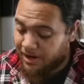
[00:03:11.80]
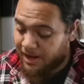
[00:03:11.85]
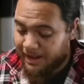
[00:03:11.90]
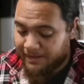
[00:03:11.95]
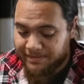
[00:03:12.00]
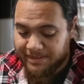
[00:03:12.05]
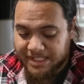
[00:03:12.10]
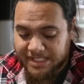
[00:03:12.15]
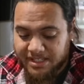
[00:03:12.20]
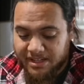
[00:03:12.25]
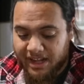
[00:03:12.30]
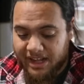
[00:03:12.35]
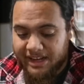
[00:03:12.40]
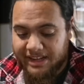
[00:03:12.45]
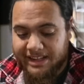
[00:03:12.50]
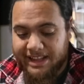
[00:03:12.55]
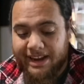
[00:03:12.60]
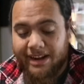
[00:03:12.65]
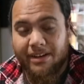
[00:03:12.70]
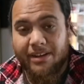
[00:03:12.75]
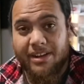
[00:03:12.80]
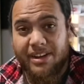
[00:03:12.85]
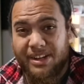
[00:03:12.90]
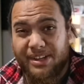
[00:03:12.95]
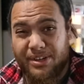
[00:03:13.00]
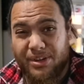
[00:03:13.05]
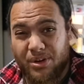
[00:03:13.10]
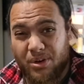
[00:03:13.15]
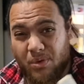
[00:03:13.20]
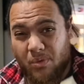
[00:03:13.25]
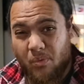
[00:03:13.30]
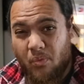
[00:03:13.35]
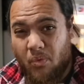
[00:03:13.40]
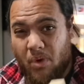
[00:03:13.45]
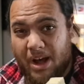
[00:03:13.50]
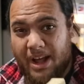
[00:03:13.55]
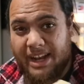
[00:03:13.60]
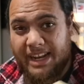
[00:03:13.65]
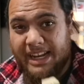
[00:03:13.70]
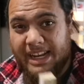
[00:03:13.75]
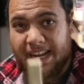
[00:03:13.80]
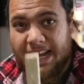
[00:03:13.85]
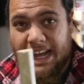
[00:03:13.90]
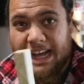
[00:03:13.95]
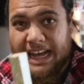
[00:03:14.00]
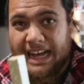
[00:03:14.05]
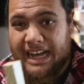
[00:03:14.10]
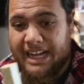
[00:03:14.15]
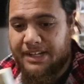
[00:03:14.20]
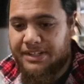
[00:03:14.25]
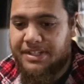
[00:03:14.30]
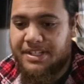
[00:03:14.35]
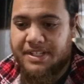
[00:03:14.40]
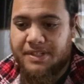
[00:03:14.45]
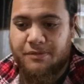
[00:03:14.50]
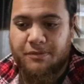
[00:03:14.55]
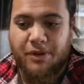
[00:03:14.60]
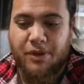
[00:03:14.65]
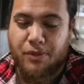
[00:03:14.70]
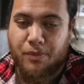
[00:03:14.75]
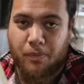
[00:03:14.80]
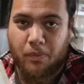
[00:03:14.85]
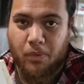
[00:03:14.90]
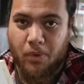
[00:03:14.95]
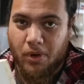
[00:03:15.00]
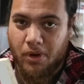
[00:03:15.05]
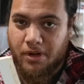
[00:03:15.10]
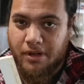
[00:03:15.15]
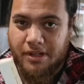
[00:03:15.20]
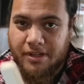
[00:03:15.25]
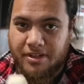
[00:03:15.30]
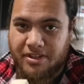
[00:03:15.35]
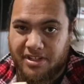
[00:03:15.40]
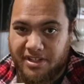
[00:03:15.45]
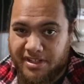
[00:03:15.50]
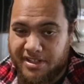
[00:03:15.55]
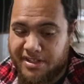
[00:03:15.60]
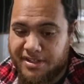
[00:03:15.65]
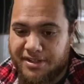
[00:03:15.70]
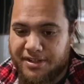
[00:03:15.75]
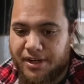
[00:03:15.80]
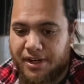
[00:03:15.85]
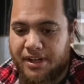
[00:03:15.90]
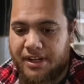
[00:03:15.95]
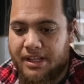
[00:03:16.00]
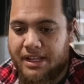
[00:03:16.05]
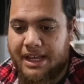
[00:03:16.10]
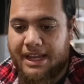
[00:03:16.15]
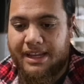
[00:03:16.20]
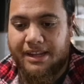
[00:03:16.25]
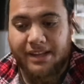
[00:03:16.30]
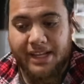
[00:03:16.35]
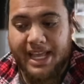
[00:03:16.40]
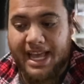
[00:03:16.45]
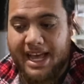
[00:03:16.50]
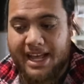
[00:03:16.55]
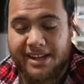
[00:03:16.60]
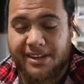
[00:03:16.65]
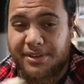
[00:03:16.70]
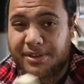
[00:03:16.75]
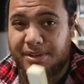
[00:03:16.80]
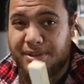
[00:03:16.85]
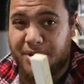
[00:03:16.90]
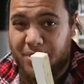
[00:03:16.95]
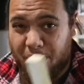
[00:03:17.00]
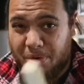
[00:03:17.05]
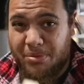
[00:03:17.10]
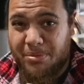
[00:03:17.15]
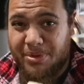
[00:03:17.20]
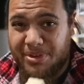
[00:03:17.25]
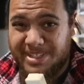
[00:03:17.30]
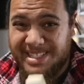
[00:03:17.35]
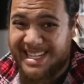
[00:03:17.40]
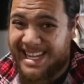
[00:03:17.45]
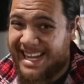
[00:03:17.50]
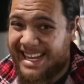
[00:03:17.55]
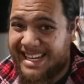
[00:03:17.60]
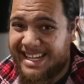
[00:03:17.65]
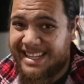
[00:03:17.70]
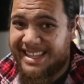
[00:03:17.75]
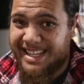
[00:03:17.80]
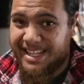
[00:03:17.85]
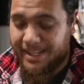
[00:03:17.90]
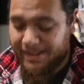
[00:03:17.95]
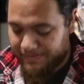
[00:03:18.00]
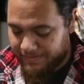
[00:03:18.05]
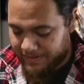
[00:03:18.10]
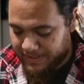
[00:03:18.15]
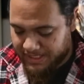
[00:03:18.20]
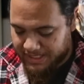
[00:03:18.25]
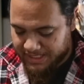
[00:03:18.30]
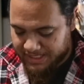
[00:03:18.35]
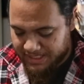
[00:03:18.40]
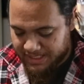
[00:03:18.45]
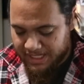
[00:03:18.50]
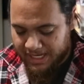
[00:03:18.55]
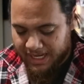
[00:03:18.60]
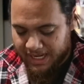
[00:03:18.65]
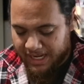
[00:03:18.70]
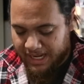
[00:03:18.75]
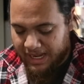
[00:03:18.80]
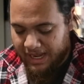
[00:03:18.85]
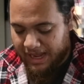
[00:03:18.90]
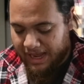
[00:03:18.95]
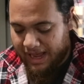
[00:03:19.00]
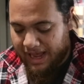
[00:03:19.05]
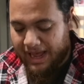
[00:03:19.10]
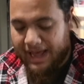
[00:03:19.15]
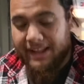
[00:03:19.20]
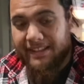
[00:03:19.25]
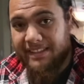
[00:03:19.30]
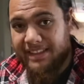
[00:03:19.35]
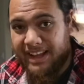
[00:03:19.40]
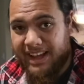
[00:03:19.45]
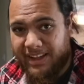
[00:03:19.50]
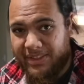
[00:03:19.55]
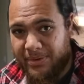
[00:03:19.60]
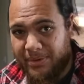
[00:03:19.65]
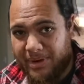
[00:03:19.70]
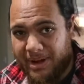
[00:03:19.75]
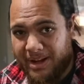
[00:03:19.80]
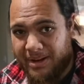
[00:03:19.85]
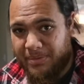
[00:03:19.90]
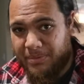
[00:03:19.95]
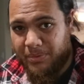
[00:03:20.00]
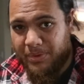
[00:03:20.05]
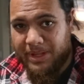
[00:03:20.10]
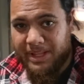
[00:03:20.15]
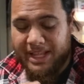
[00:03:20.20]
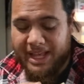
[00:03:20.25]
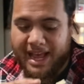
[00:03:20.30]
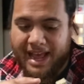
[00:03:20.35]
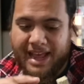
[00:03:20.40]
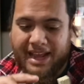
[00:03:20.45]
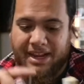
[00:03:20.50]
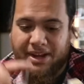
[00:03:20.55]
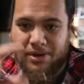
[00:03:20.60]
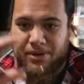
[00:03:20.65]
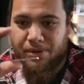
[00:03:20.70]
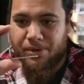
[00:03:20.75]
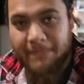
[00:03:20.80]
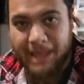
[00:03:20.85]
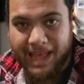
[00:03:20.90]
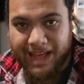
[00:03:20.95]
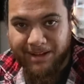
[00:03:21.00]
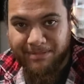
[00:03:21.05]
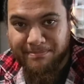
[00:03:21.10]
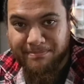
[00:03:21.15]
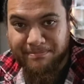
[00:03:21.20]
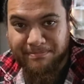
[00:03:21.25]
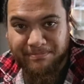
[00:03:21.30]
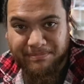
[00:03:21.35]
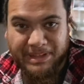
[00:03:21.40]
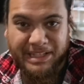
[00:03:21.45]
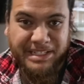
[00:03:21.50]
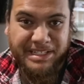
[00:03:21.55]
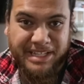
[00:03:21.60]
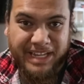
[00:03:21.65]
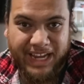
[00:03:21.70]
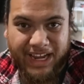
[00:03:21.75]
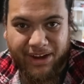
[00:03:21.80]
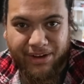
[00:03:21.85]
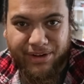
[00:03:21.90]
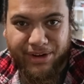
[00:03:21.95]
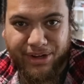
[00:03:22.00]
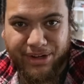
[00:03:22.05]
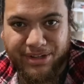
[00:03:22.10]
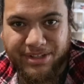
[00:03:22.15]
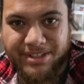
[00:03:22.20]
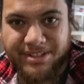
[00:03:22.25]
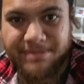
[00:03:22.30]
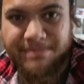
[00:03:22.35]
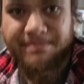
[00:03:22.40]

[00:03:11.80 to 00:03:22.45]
I've decided that I'm gonna do one just with wood, just to show that you can use almost anything for this. And the other one with angle. Yeah. Let's see how it goes.